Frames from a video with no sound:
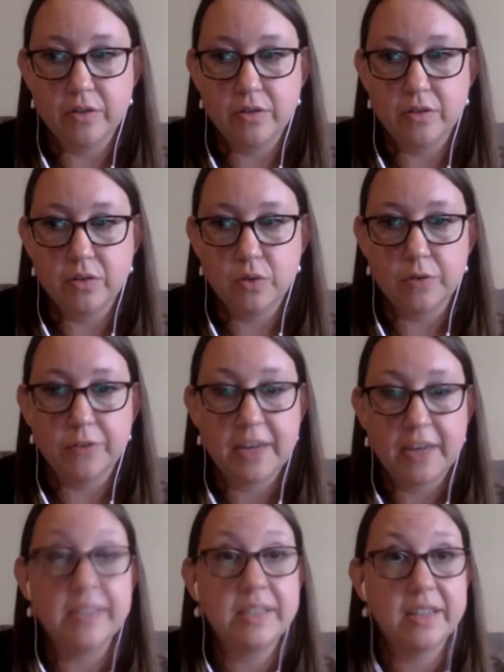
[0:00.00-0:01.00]
sort of
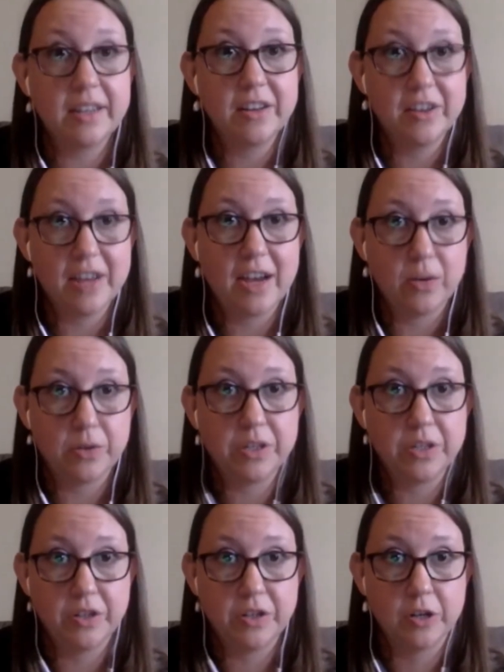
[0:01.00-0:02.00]
case study on how to
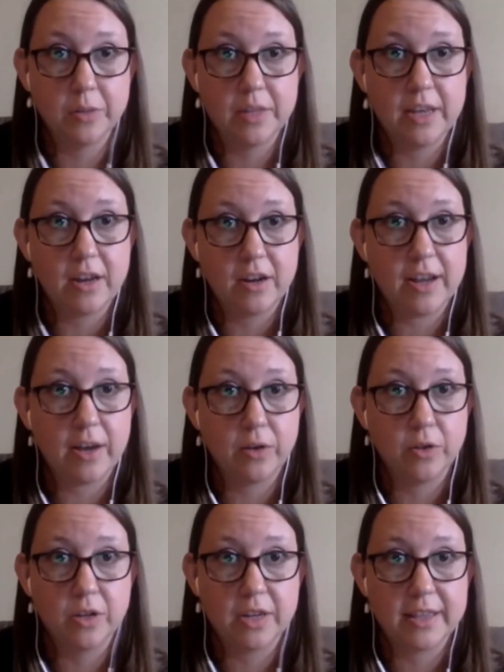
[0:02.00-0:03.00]
determine that, on how to
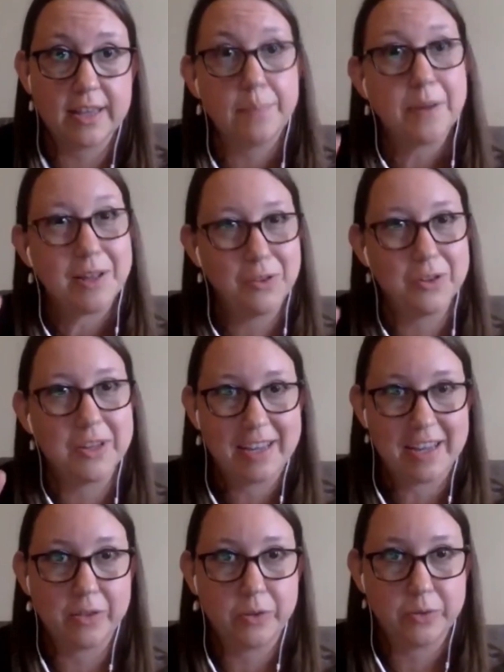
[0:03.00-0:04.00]
look at that by looking
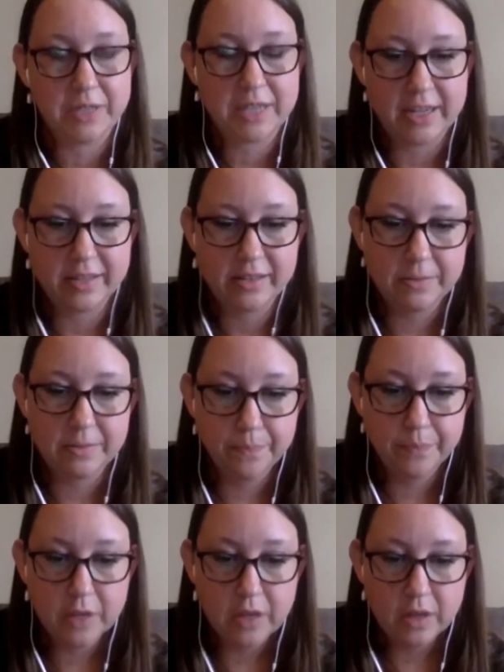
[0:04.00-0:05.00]
at those dates.
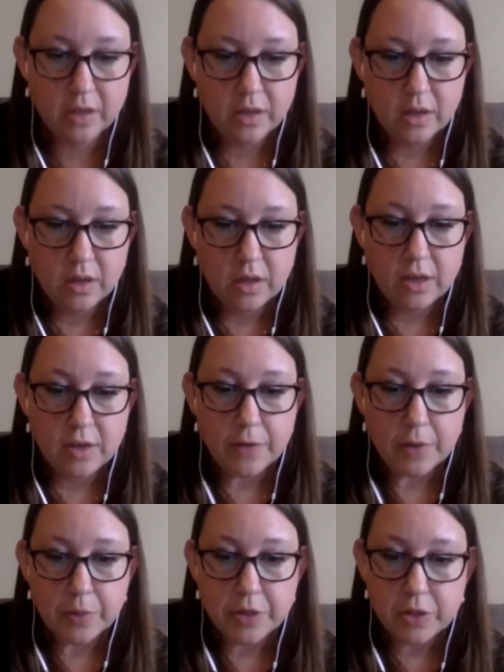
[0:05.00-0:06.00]

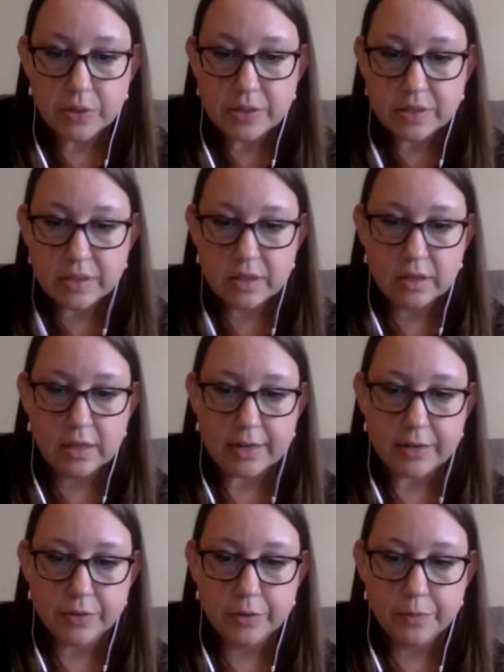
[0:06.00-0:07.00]
If I were to use this in the
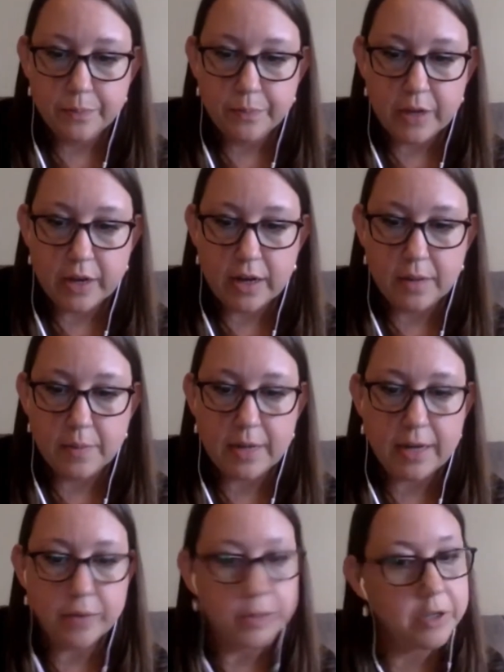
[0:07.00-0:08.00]
classroom,
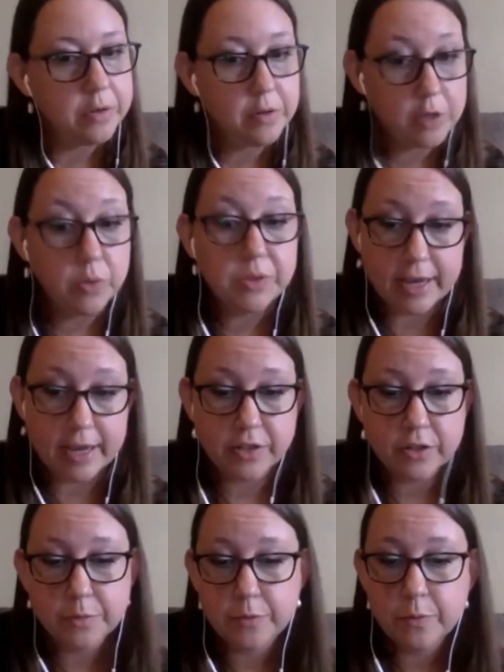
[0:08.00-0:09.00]
I would use
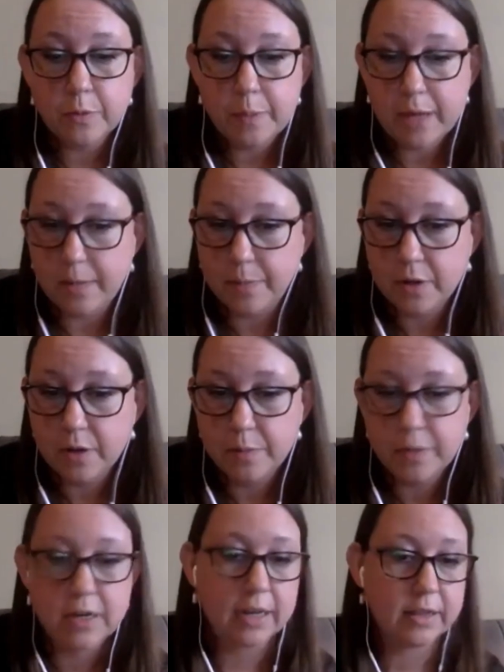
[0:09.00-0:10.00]
excerpts from the paper,
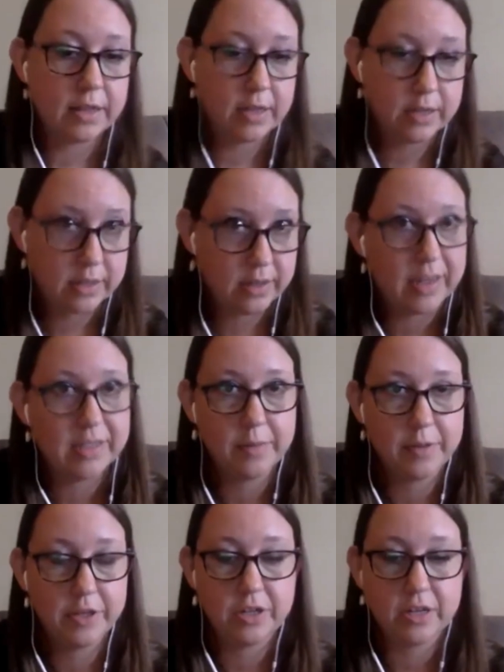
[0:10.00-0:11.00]
but not as I
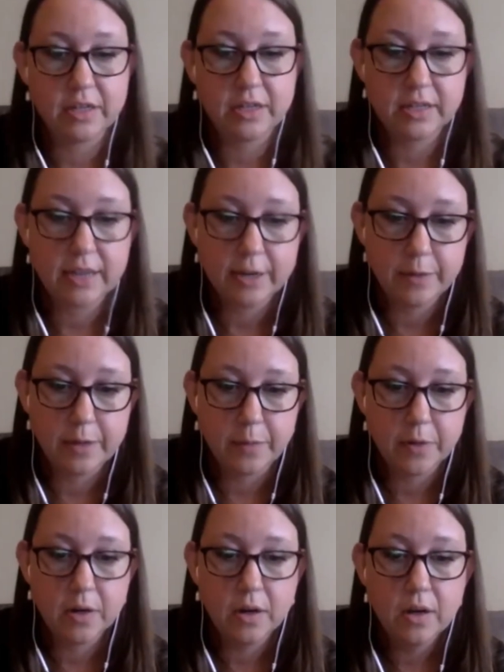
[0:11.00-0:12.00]
mentioned, not the entire paper.